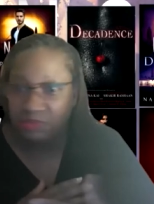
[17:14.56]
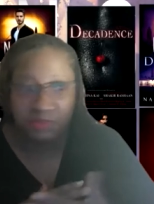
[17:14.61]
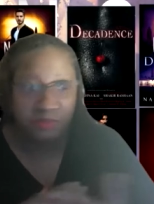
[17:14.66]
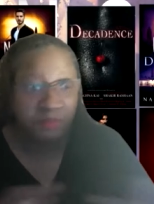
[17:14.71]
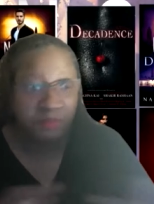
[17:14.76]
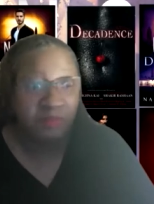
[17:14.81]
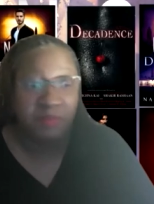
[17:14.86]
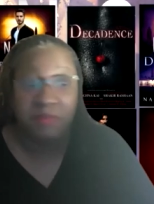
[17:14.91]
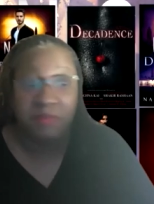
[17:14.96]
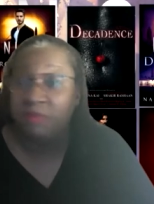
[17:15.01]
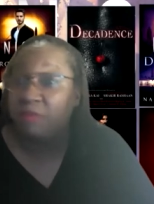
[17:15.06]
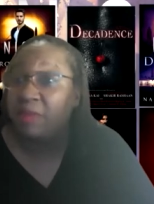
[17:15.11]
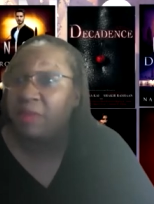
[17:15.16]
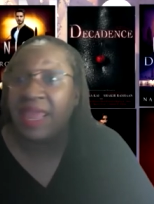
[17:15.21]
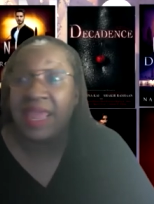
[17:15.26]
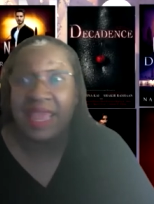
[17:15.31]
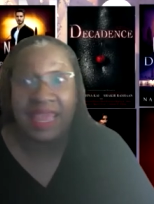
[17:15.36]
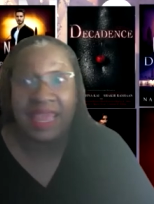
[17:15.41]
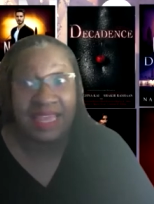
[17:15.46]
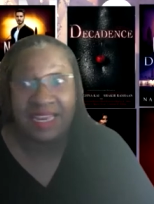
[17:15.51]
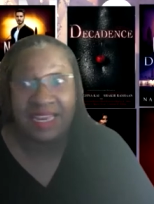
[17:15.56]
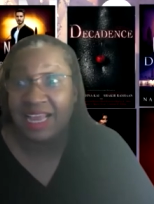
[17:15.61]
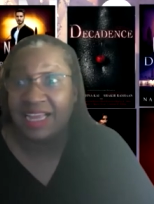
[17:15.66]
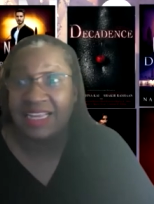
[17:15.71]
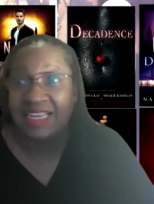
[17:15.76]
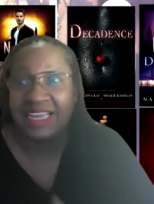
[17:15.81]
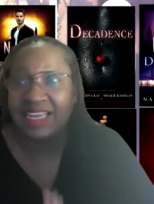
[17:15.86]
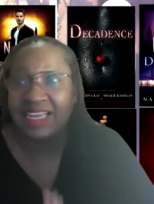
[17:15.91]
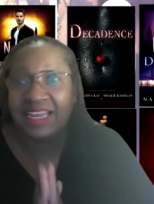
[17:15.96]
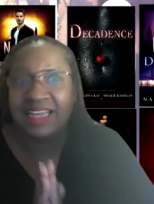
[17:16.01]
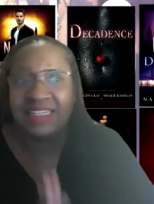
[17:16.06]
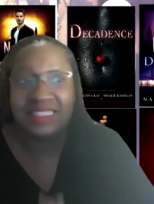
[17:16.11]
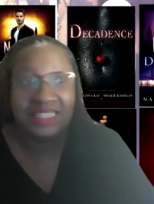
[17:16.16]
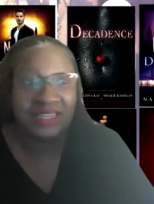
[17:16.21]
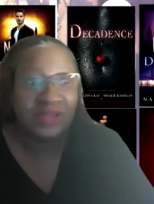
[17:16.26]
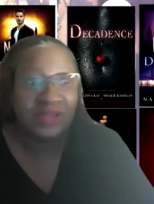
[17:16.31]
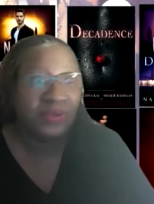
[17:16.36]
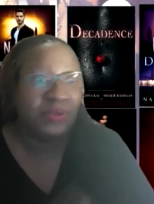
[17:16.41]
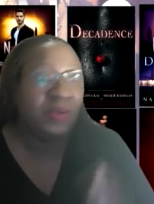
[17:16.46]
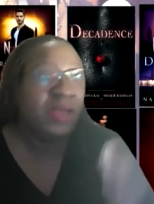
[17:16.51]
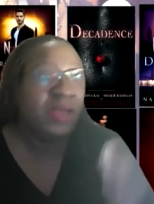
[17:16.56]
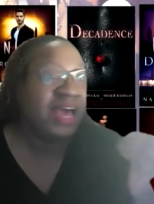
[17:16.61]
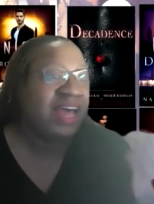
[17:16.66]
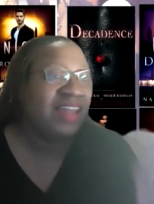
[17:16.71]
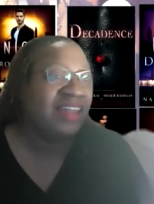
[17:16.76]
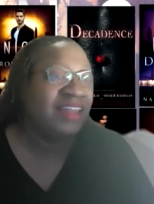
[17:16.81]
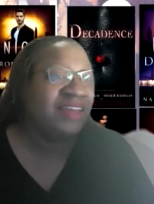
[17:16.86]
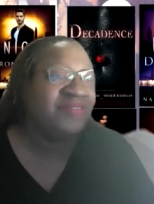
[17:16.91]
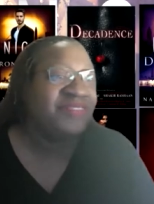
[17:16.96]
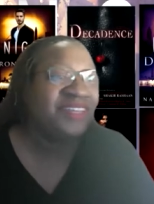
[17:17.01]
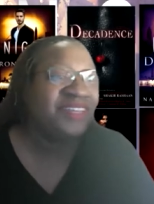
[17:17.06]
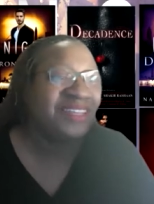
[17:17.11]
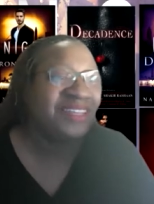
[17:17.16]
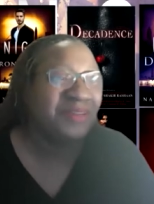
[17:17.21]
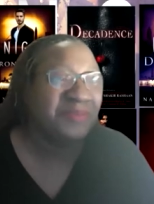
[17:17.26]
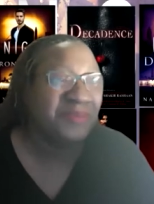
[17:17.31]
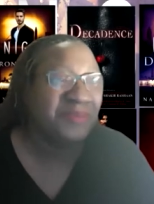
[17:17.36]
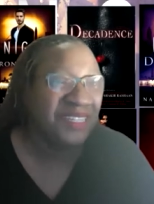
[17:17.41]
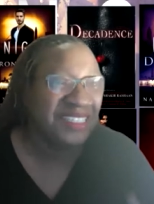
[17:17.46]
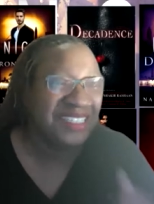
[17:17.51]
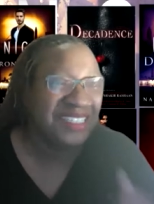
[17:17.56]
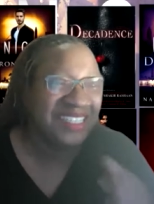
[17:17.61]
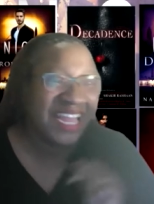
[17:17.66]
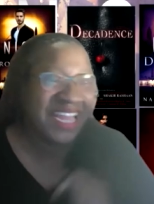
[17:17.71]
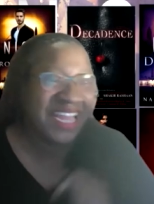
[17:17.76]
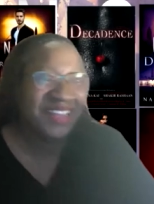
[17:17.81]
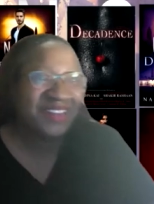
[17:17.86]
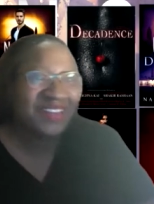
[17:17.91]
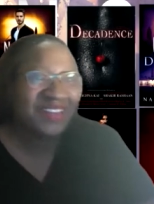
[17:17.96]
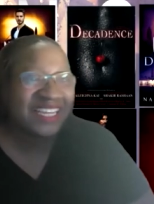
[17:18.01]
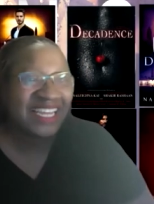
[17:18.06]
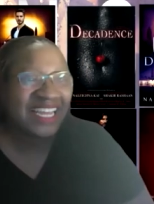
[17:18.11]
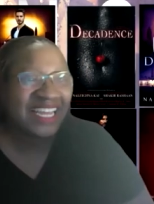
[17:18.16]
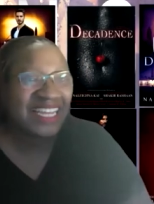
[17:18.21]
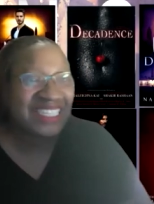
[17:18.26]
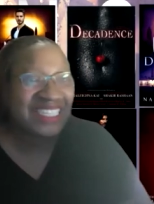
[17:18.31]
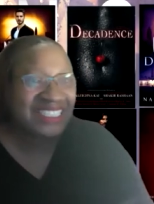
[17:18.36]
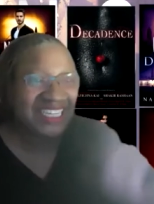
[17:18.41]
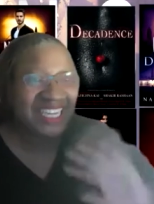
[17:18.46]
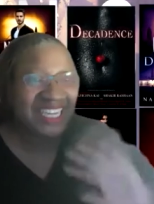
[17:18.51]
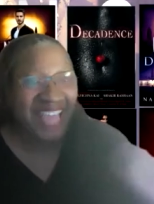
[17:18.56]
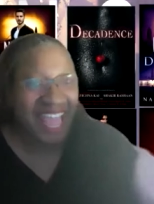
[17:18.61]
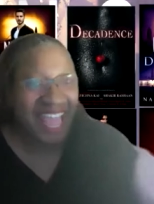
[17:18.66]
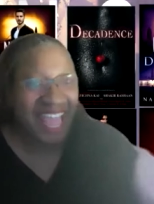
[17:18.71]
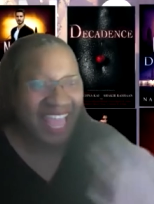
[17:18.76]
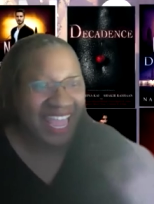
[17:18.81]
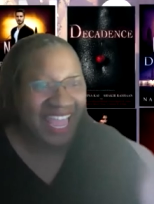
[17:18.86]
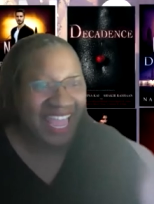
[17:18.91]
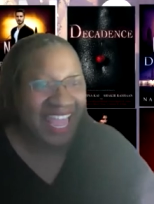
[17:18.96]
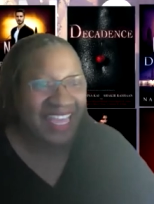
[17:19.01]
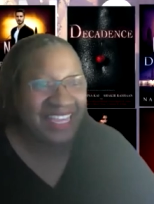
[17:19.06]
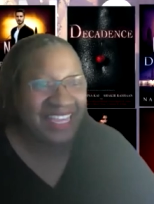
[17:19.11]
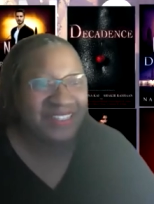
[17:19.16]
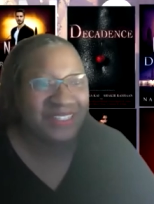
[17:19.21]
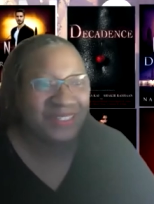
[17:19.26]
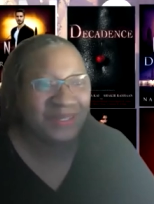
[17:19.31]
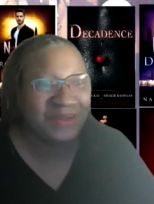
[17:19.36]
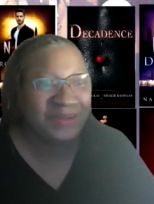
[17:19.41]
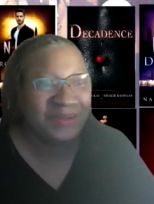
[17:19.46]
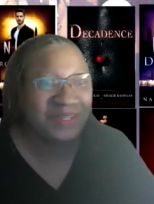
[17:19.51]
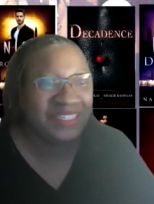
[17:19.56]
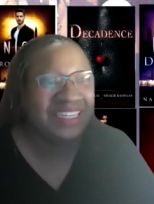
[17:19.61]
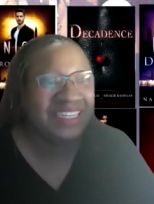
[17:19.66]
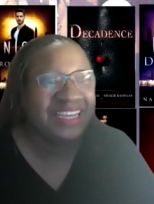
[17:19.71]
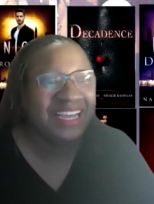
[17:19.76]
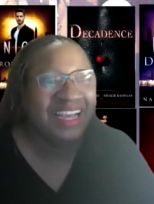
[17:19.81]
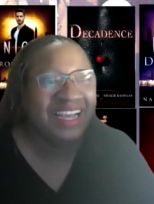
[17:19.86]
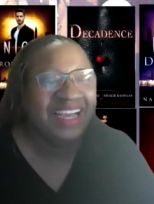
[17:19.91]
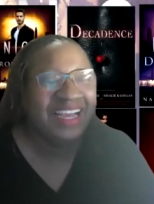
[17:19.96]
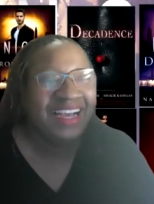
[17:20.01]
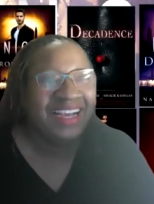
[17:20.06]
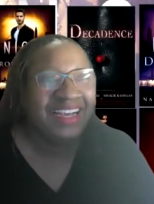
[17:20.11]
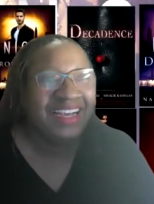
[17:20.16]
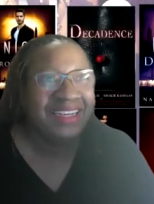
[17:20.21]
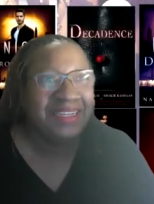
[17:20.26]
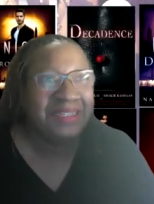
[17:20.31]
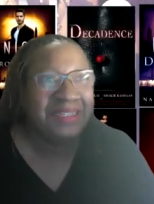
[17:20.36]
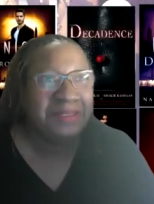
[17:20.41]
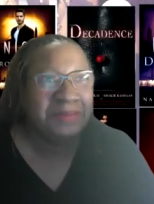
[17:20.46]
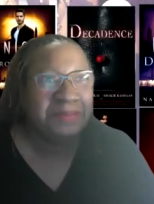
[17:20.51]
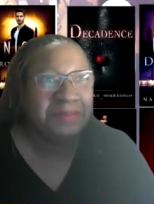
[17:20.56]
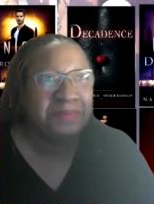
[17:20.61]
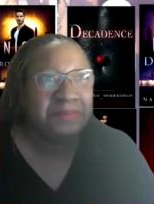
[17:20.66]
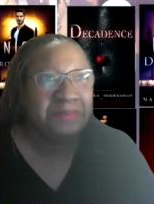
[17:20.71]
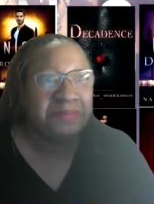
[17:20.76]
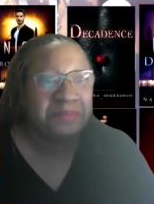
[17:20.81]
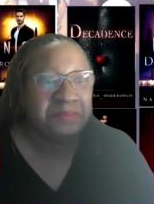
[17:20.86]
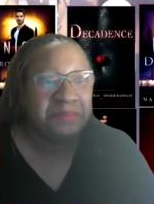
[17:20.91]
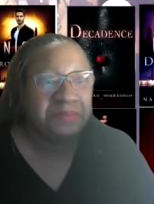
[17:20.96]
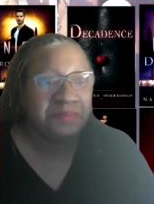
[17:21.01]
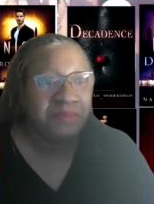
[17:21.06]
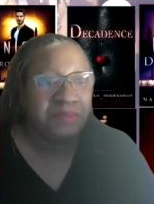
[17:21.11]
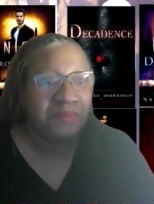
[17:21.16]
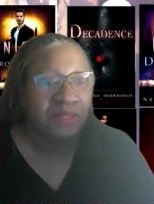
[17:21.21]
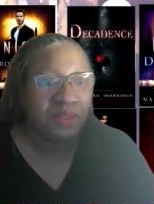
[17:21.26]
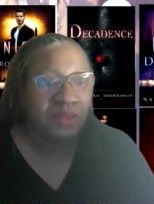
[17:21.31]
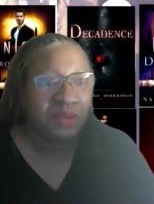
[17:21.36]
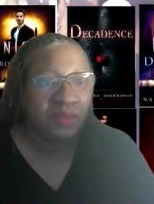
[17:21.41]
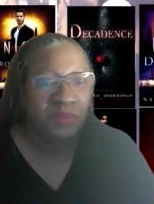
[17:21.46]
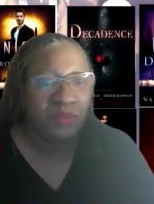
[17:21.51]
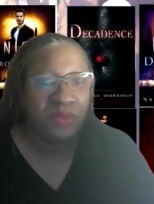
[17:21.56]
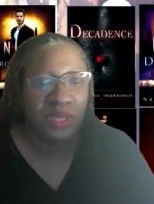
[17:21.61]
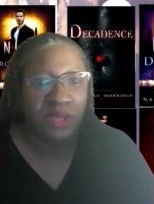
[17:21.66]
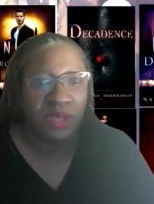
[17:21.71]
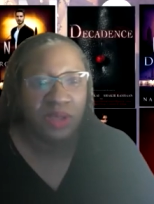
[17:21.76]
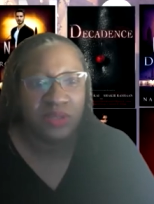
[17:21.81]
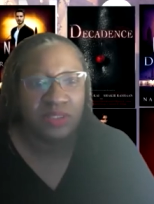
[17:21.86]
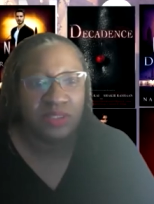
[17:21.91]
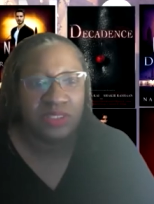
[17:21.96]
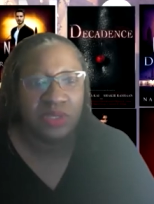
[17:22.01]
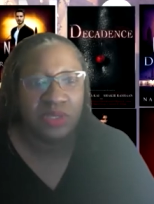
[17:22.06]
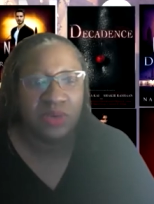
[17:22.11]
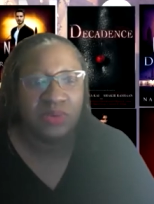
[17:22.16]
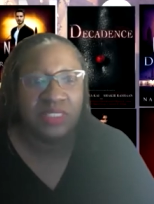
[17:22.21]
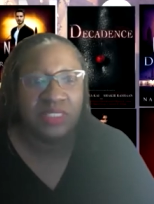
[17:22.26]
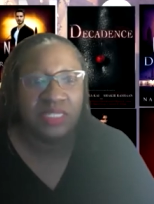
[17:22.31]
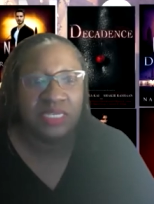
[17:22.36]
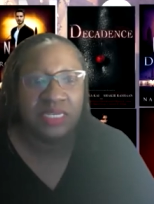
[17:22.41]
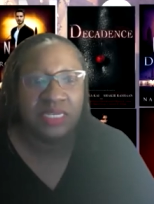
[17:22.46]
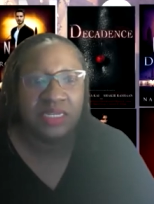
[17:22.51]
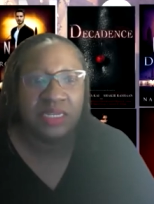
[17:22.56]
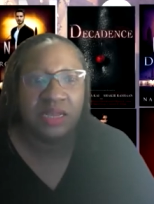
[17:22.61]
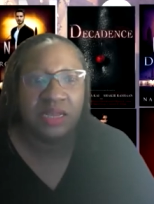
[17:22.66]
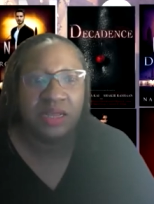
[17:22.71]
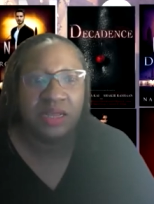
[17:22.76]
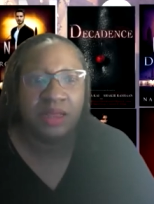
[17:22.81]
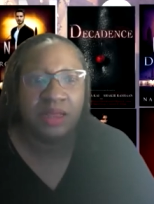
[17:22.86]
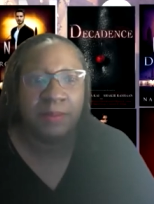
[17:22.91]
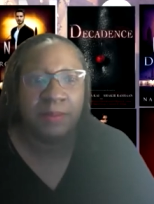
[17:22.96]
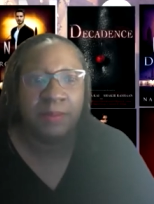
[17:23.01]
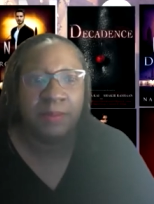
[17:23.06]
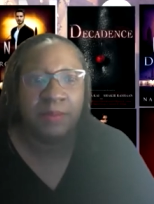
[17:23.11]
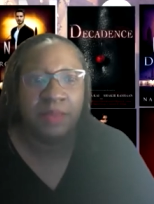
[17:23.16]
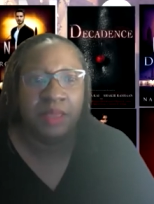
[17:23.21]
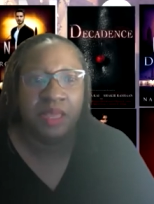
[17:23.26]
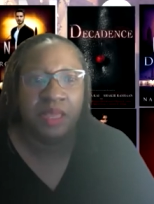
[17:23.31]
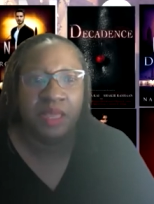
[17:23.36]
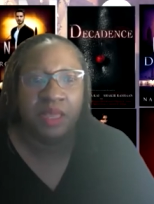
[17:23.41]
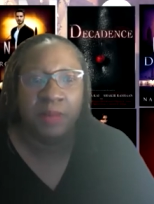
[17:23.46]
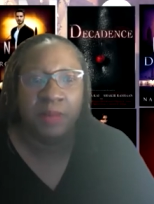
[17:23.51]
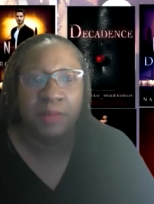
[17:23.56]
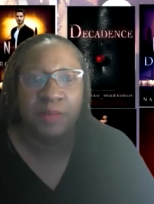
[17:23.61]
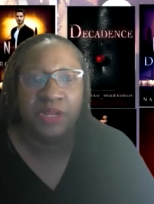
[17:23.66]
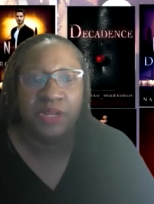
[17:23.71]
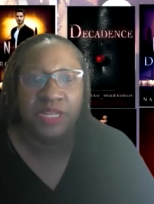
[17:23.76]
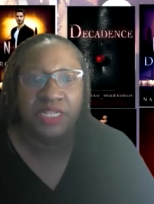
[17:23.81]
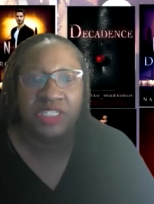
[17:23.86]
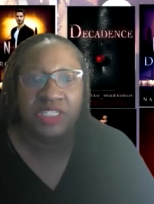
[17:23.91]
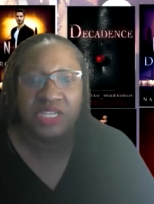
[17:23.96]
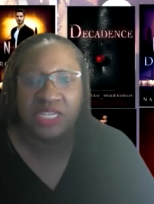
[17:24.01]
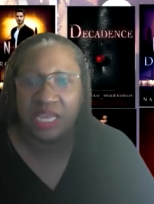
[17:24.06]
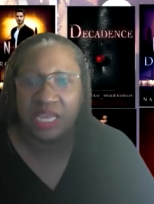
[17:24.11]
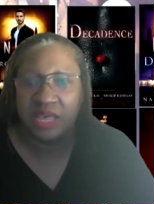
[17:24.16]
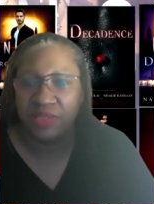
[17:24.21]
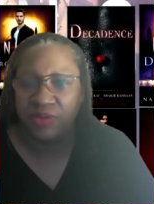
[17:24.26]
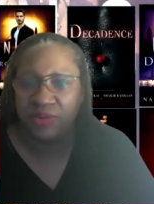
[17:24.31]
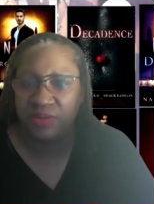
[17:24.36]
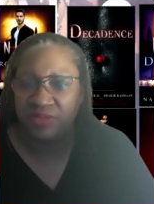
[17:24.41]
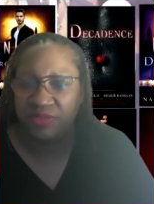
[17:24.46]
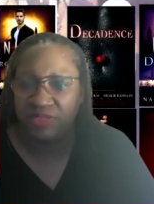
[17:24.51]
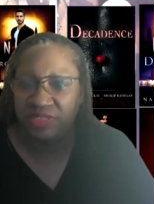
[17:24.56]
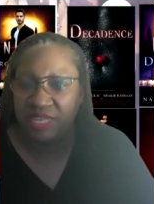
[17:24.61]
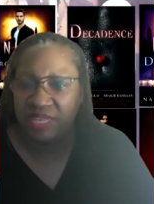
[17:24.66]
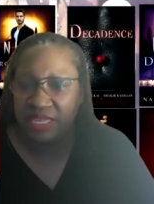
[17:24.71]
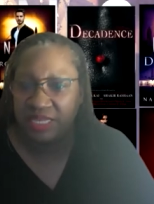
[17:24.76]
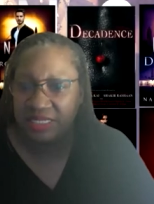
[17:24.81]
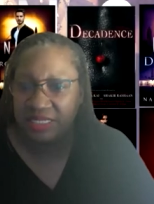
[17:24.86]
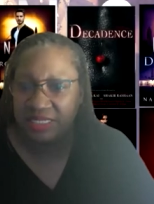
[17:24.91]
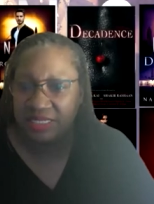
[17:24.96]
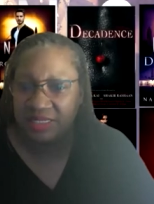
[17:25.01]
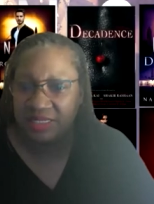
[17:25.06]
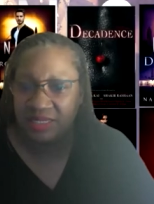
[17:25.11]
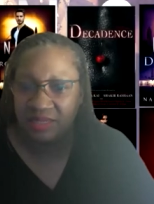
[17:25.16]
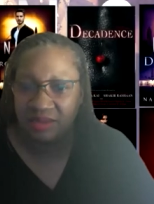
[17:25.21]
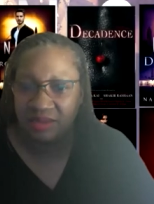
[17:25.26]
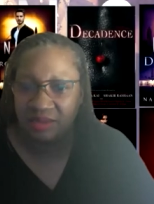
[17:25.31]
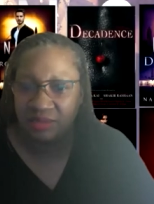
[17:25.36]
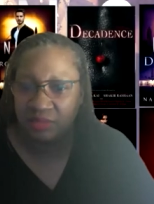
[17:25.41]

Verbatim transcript: man, I cannot tell you. I love the cookbooks. Thank you, Lakeisha. Hi, how you doing? Um, we also did um, putting together this.